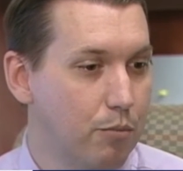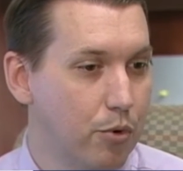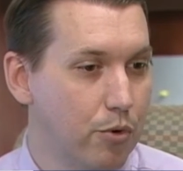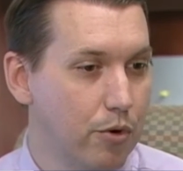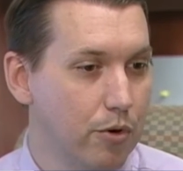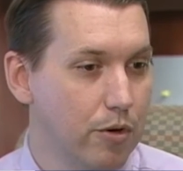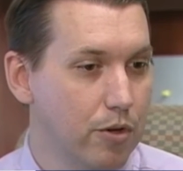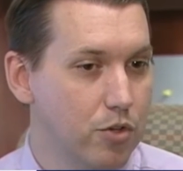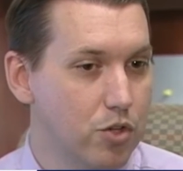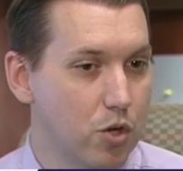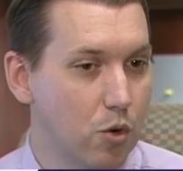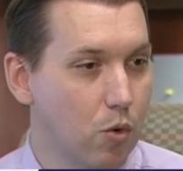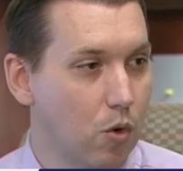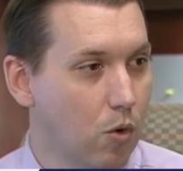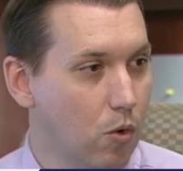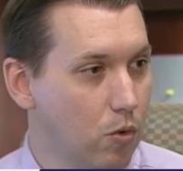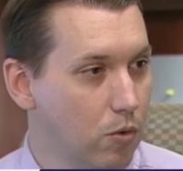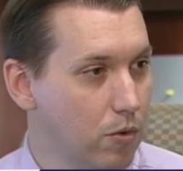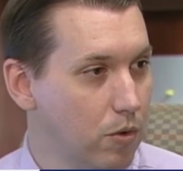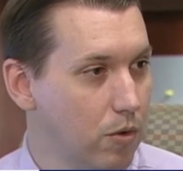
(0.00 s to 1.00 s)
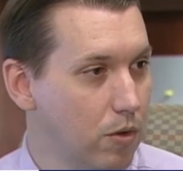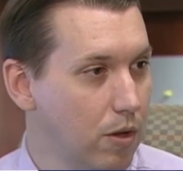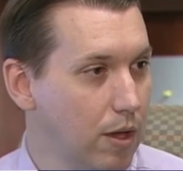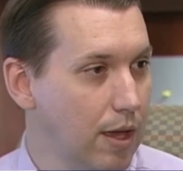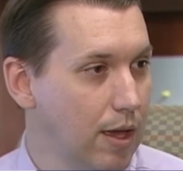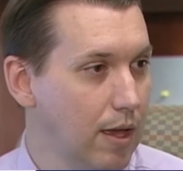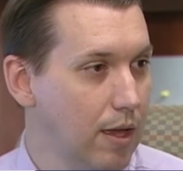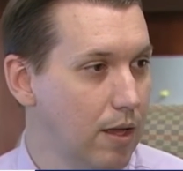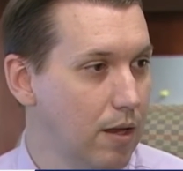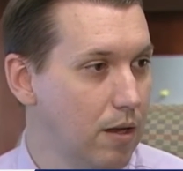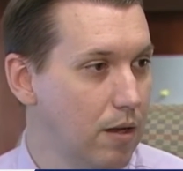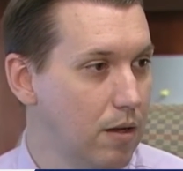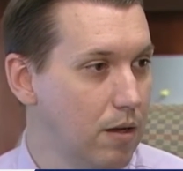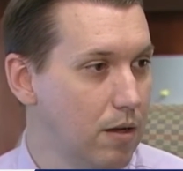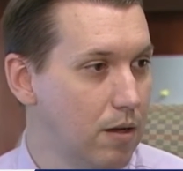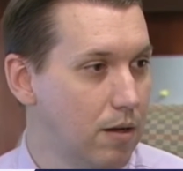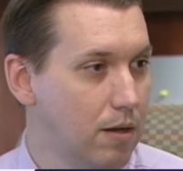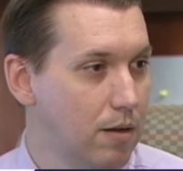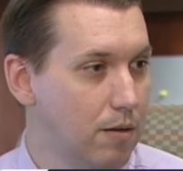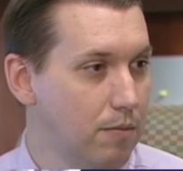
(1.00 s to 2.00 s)
put her in a chokehold and,
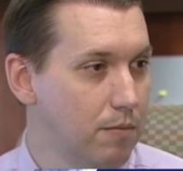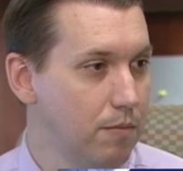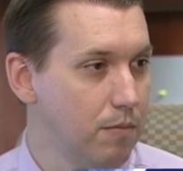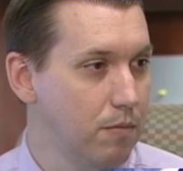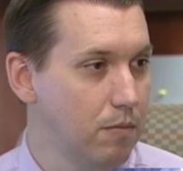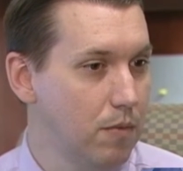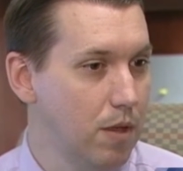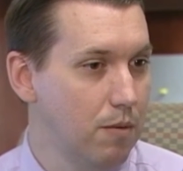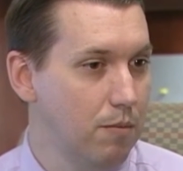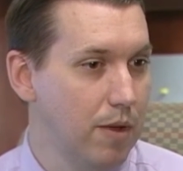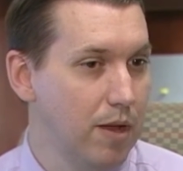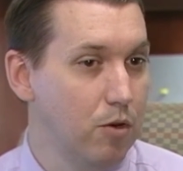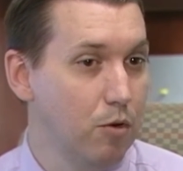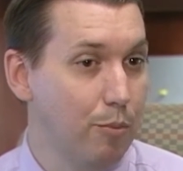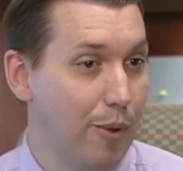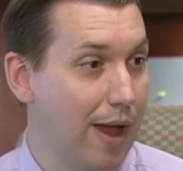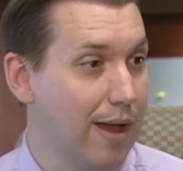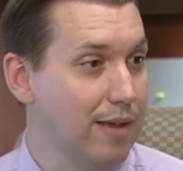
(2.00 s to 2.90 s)
um, and made her